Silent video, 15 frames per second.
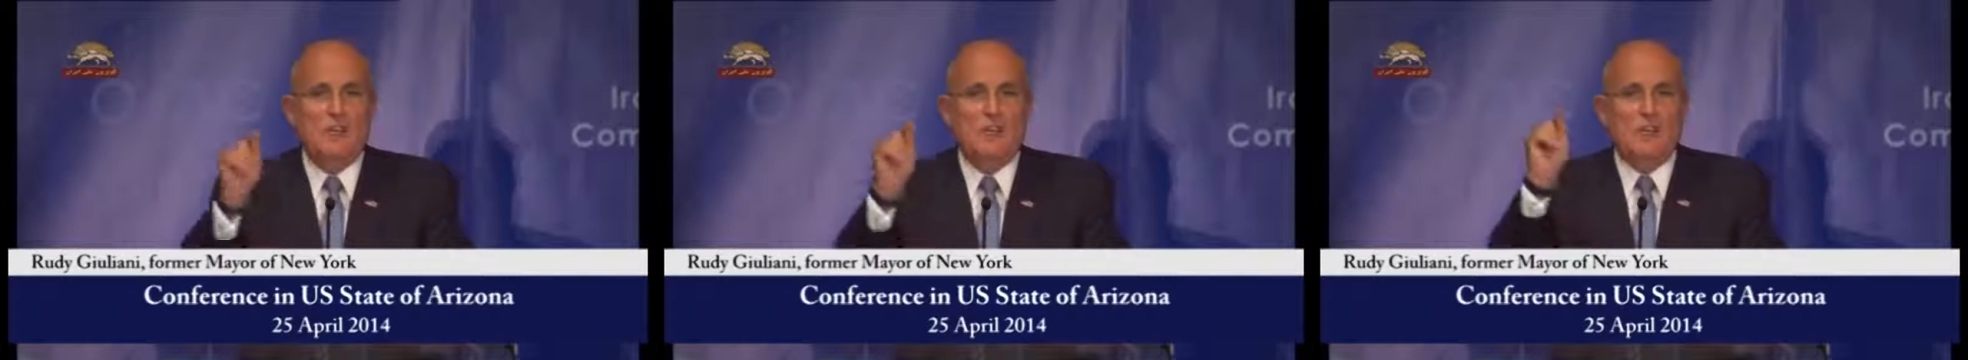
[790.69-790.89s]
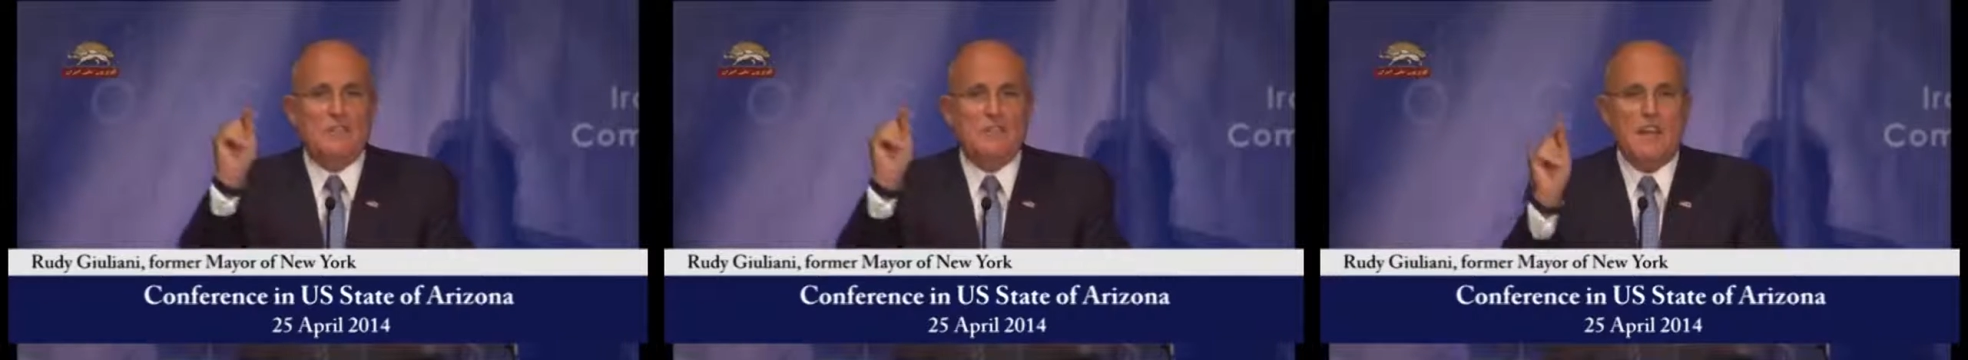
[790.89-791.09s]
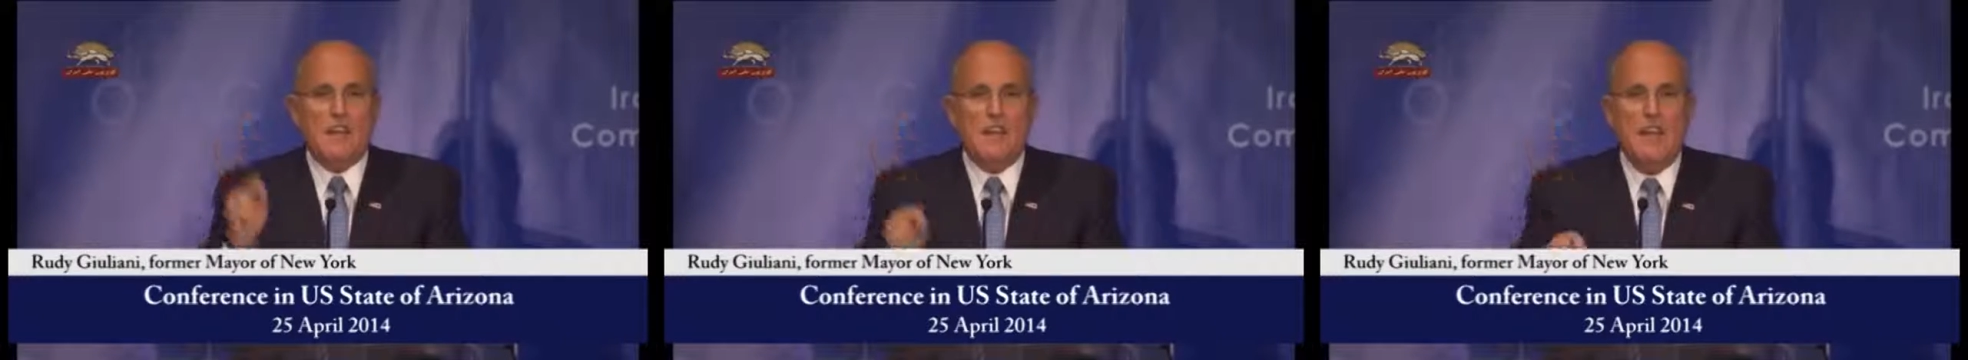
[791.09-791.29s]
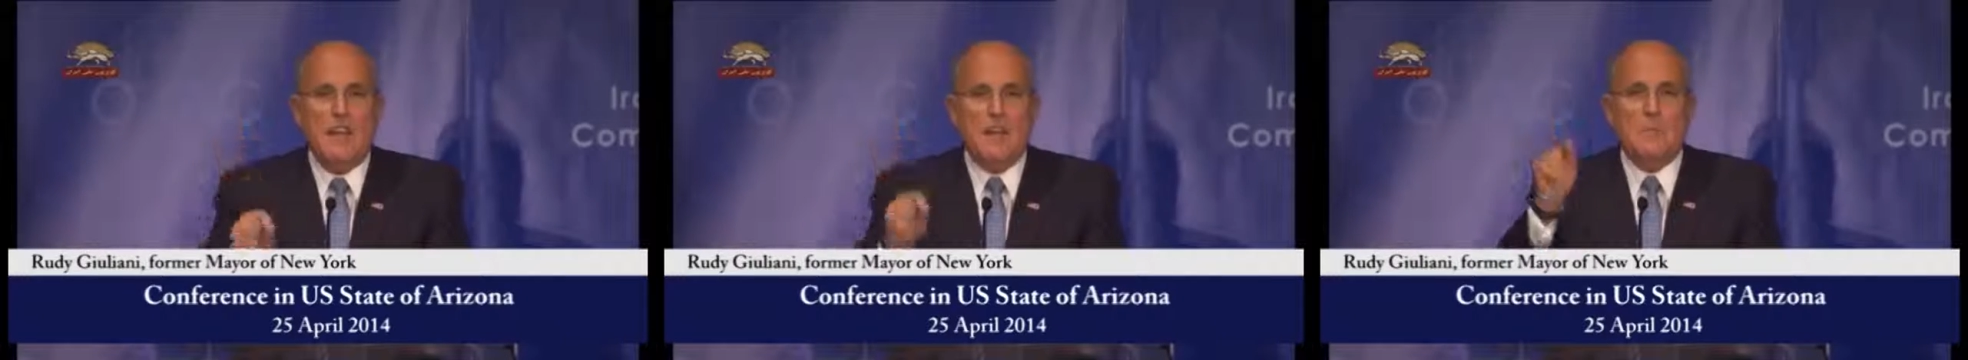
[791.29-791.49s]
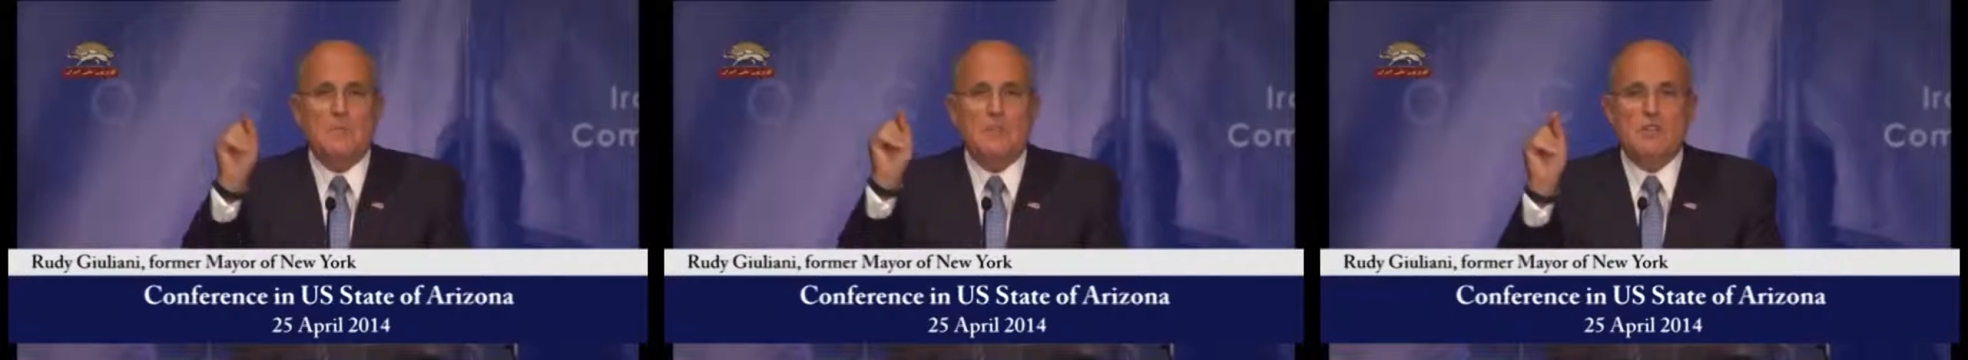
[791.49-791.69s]
because they
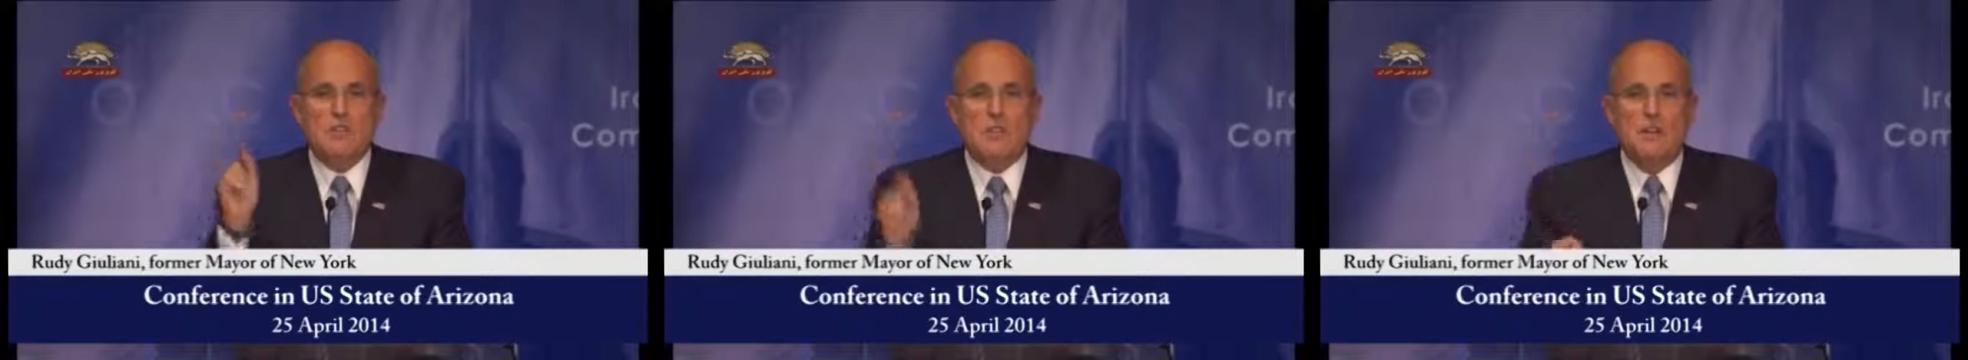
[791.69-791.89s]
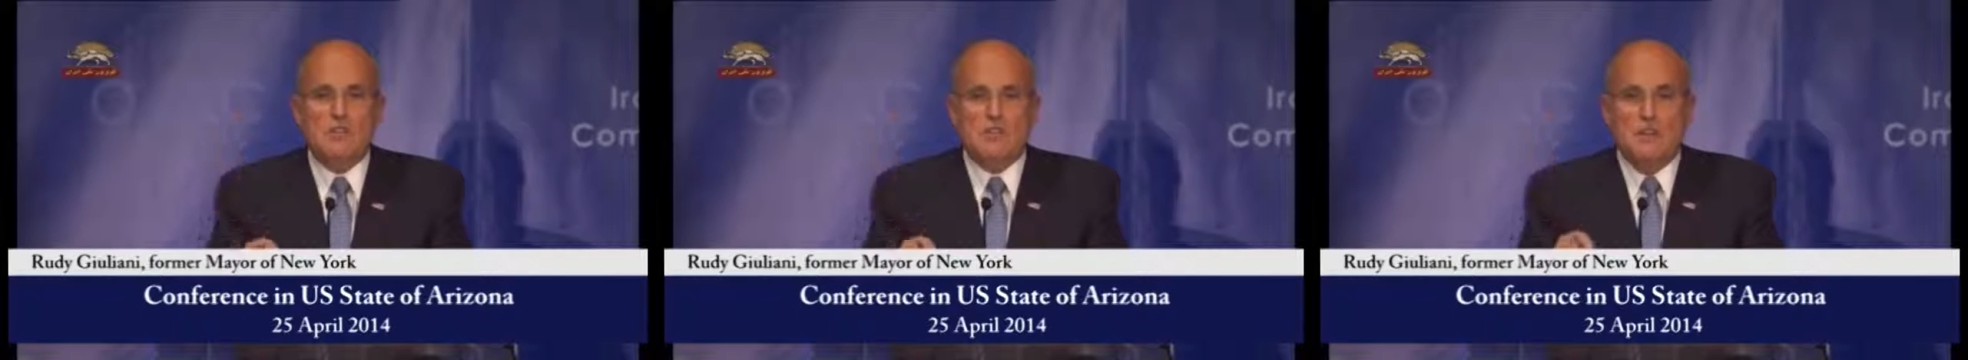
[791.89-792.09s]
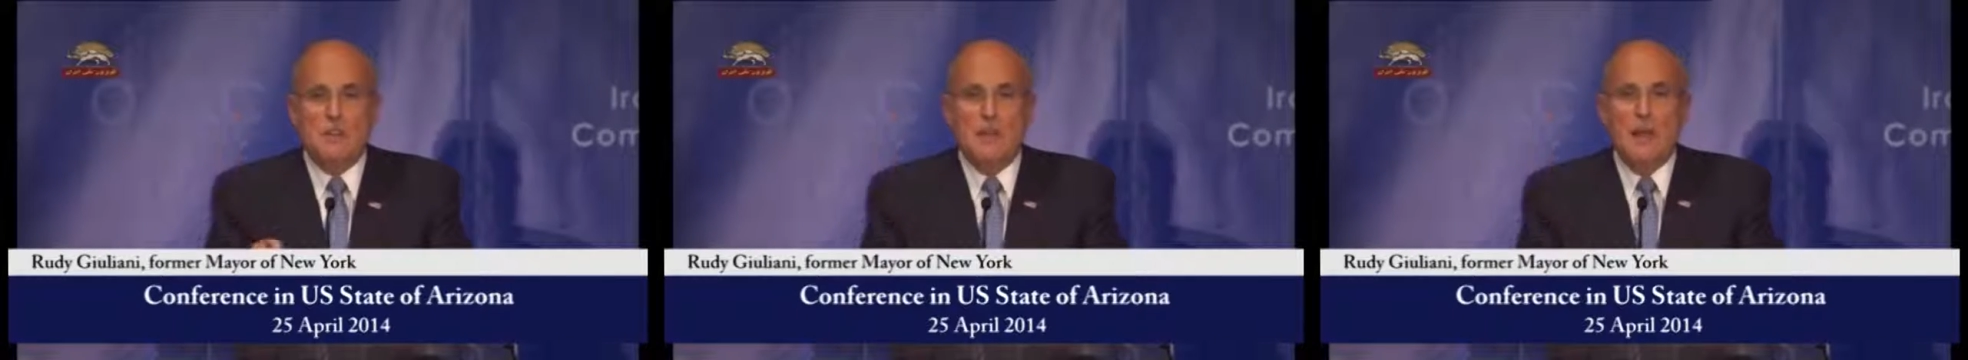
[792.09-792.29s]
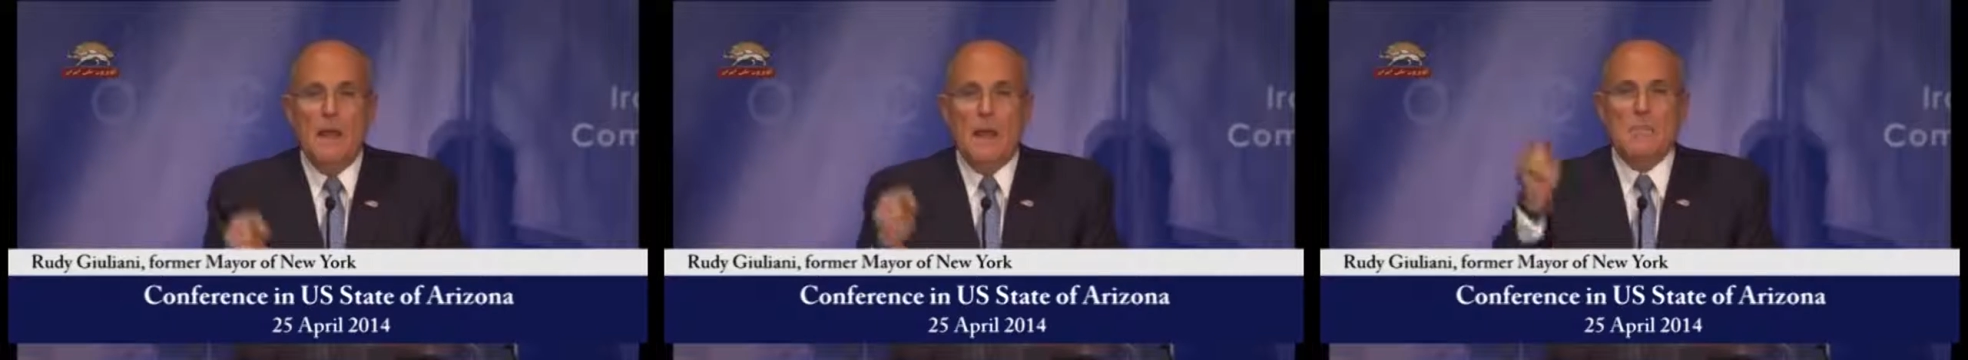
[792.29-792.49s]
can't be trusted.